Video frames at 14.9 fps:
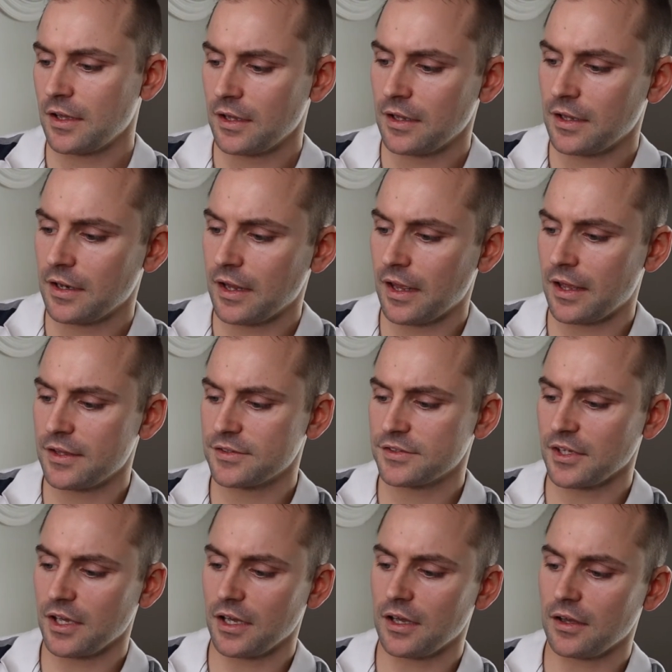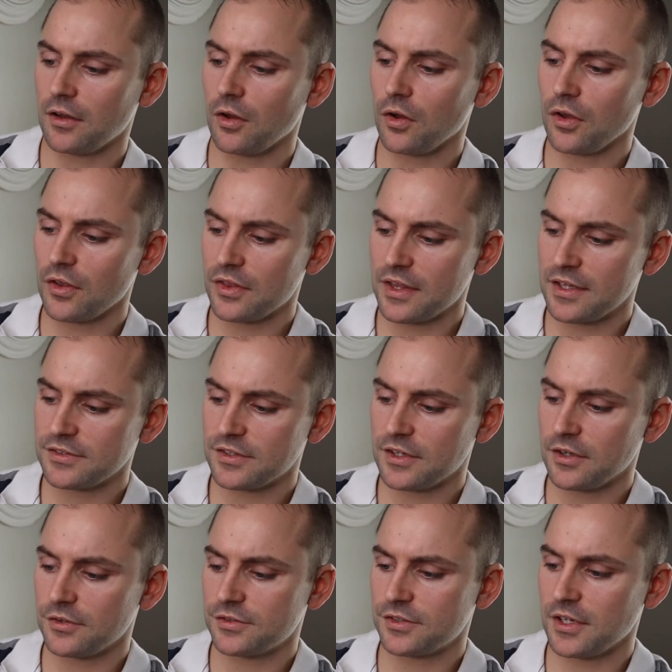It has all of these
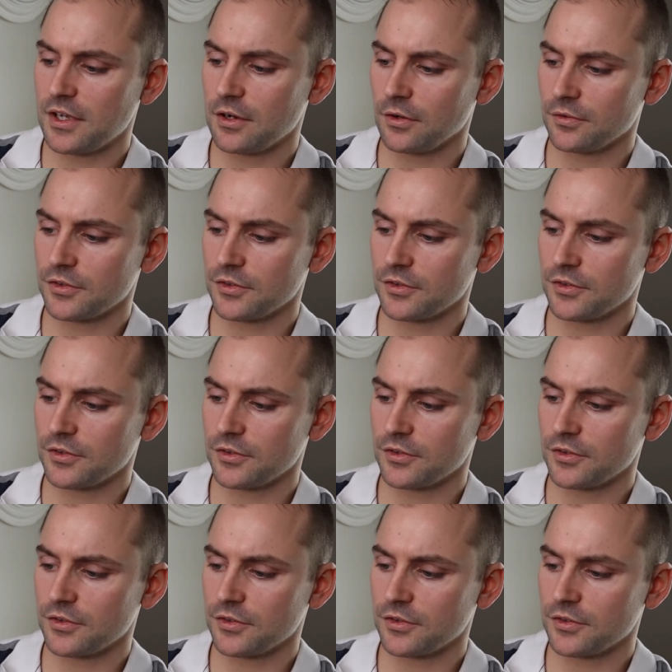you see here on